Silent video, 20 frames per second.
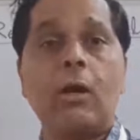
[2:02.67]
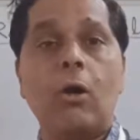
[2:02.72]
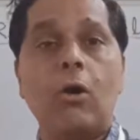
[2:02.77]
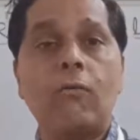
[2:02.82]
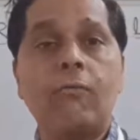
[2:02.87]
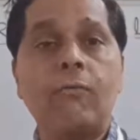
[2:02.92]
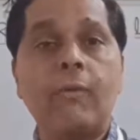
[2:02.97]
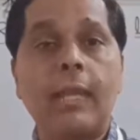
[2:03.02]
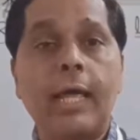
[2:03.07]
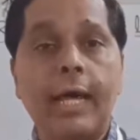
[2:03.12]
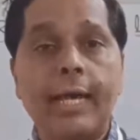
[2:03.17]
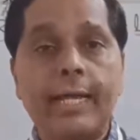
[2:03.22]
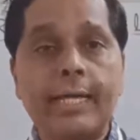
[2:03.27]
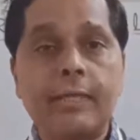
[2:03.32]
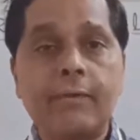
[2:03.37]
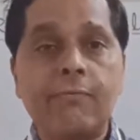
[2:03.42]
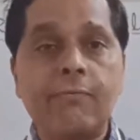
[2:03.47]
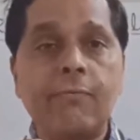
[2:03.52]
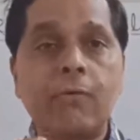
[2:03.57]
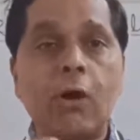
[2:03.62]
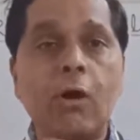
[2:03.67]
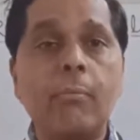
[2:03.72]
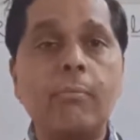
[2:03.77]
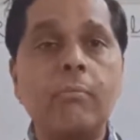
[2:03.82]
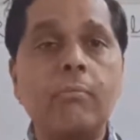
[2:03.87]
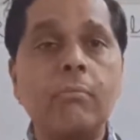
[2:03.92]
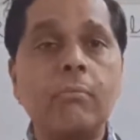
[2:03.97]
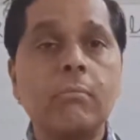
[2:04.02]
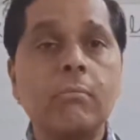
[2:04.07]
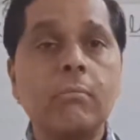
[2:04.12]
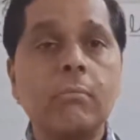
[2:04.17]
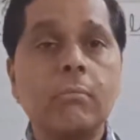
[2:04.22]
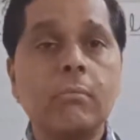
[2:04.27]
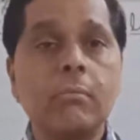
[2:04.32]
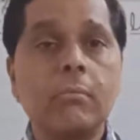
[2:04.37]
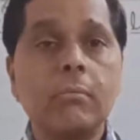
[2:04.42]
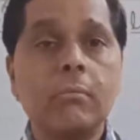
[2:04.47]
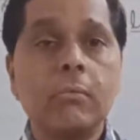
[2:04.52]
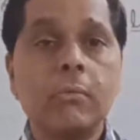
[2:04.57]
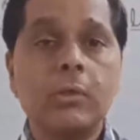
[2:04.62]
of light from
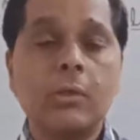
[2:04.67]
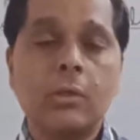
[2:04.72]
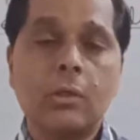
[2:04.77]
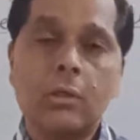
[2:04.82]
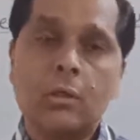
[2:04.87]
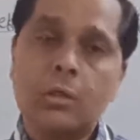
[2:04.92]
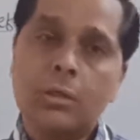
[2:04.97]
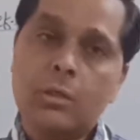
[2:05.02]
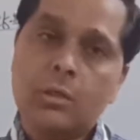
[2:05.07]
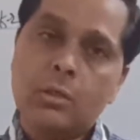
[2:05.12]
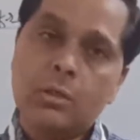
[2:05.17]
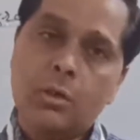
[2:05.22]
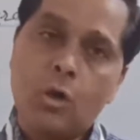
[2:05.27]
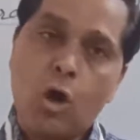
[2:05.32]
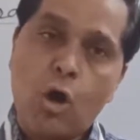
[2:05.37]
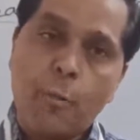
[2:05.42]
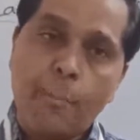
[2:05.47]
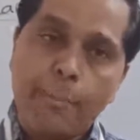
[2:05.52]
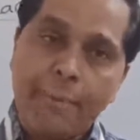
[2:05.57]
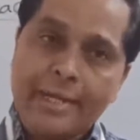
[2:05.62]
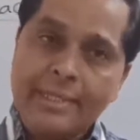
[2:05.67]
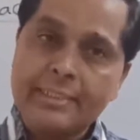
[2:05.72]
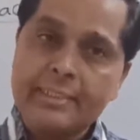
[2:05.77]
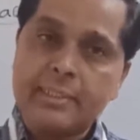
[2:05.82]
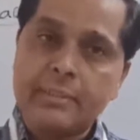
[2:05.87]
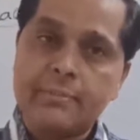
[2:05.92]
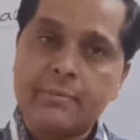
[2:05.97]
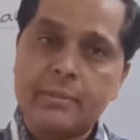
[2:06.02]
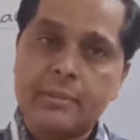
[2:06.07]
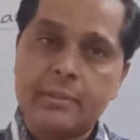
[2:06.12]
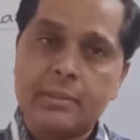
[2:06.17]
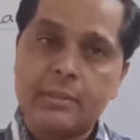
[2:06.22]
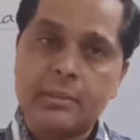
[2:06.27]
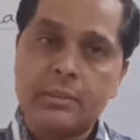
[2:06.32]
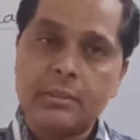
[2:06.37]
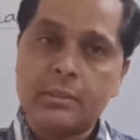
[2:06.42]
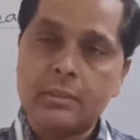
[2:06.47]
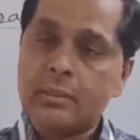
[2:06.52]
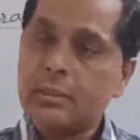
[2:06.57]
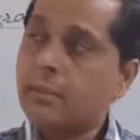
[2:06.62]
opaque
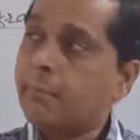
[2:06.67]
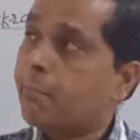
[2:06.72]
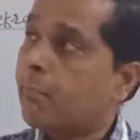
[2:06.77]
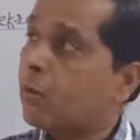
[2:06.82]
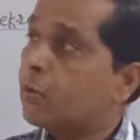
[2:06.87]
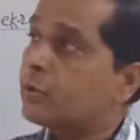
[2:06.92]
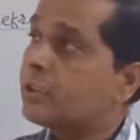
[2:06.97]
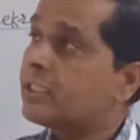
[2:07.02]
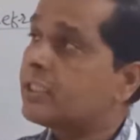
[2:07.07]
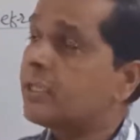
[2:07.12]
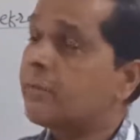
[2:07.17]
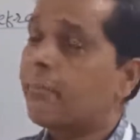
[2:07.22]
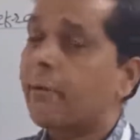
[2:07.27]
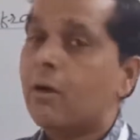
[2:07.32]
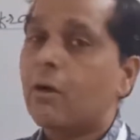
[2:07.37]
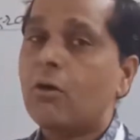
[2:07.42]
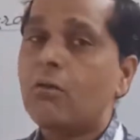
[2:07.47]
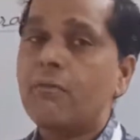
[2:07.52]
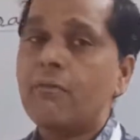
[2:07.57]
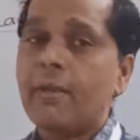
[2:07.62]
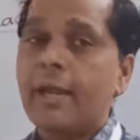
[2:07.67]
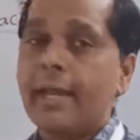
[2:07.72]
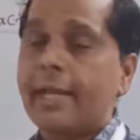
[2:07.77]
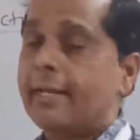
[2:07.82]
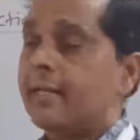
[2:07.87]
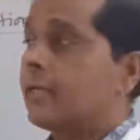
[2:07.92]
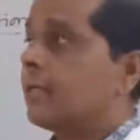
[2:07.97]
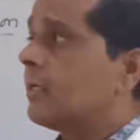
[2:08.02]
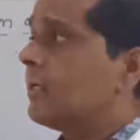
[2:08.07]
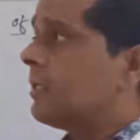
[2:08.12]
substance, the bouncing back of light